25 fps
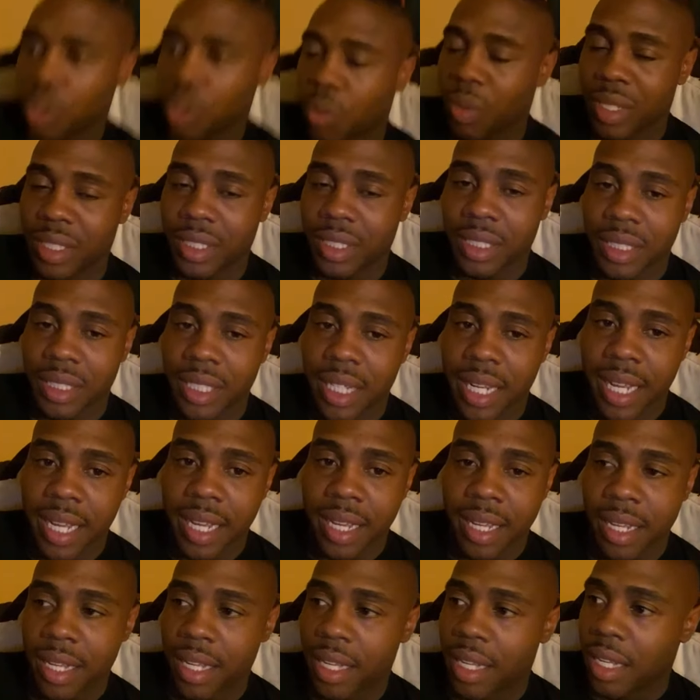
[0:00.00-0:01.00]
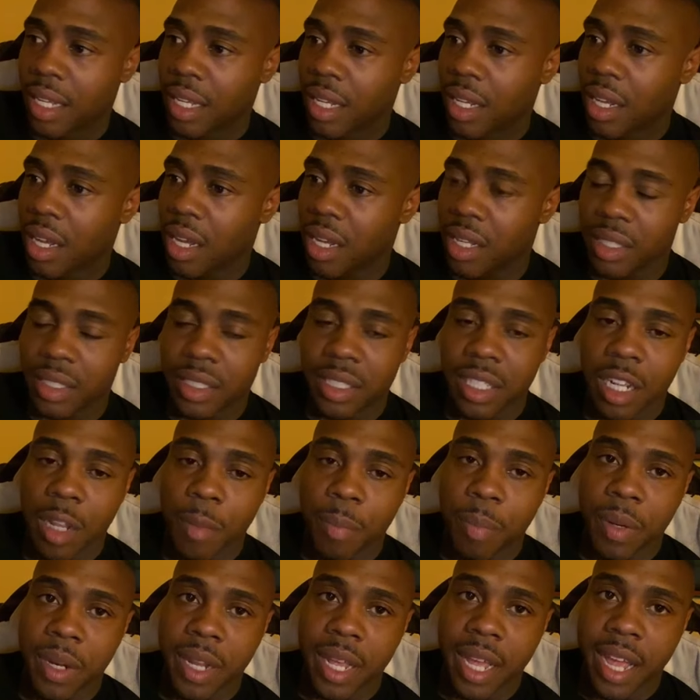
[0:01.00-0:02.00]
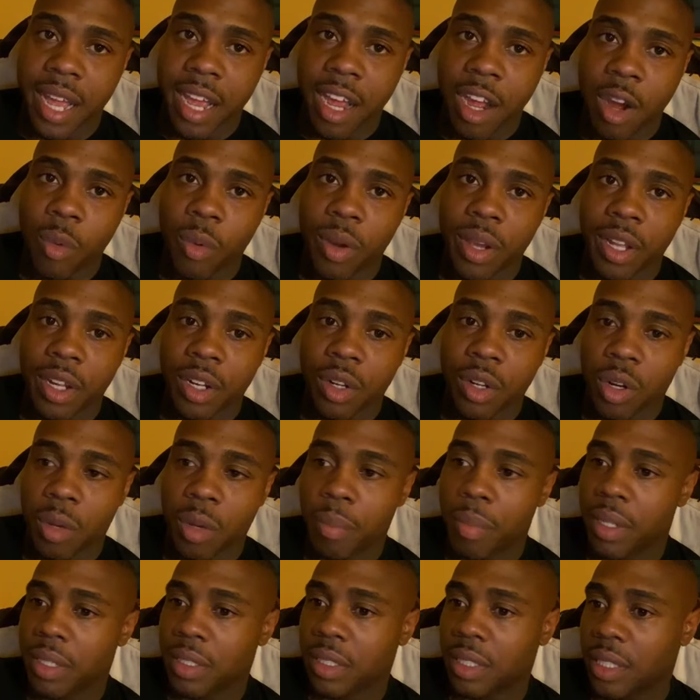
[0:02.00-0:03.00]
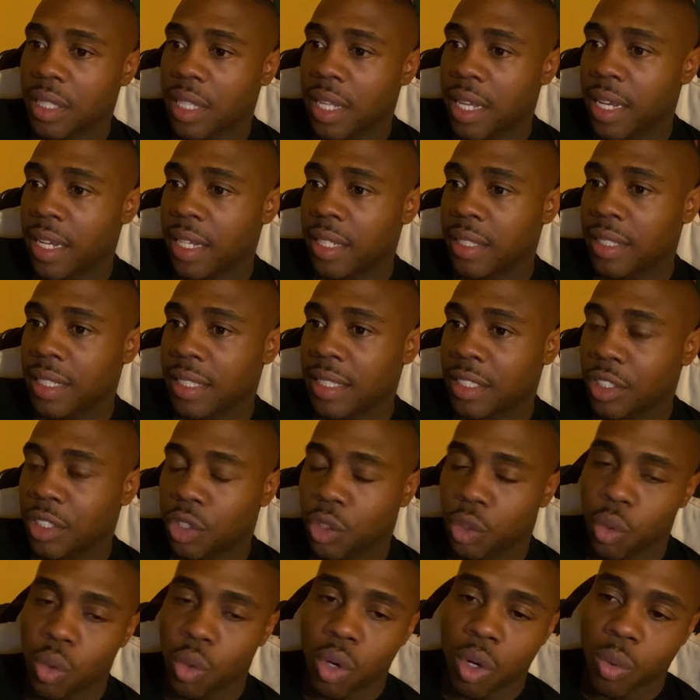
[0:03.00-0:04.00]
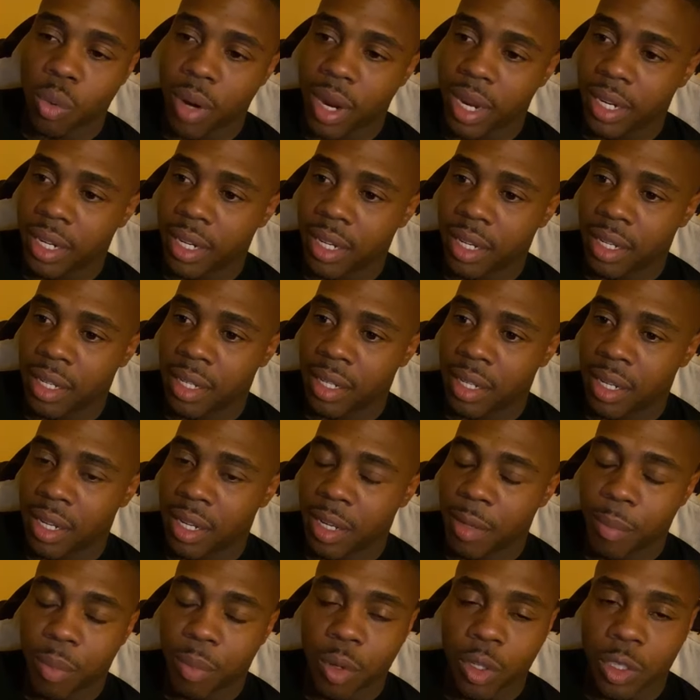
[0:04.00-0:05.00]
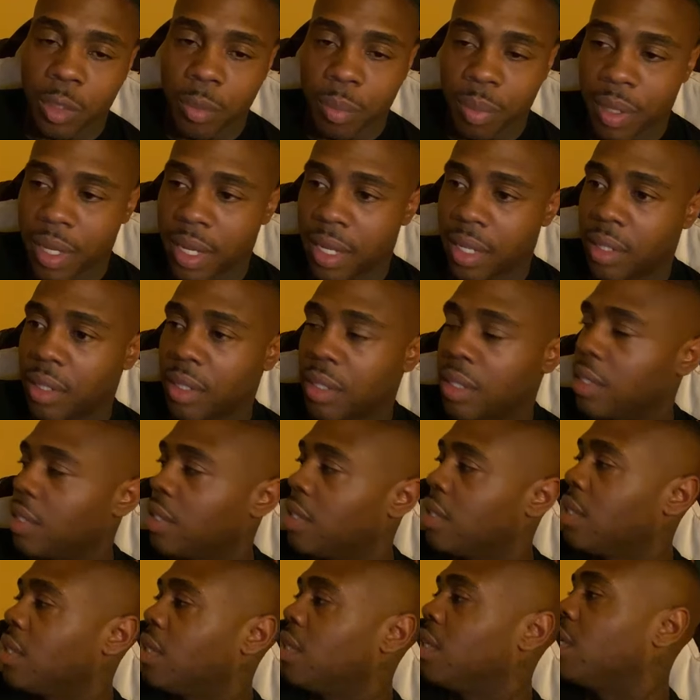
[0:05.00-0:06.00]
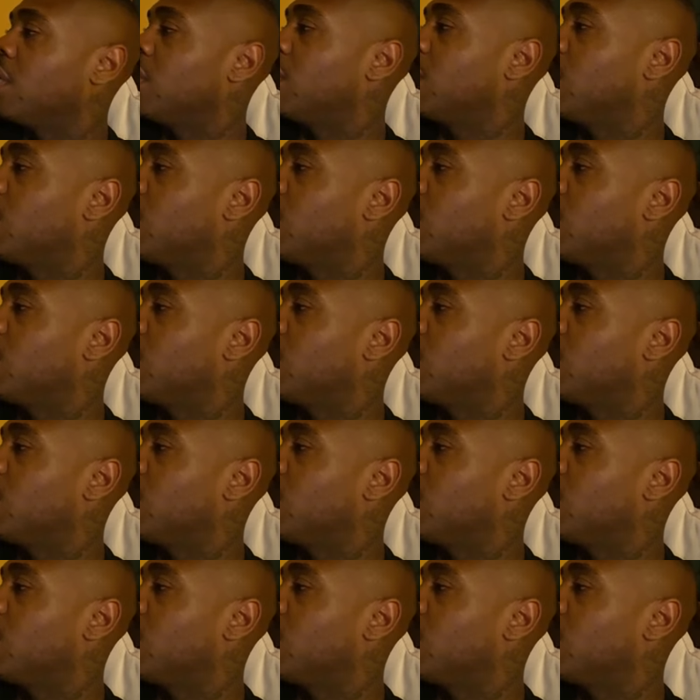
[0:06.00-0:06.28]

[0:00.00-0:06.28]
the store situation yet. It's still up in the air waiting on a bunch of things. That's the store right there in Puerto Plata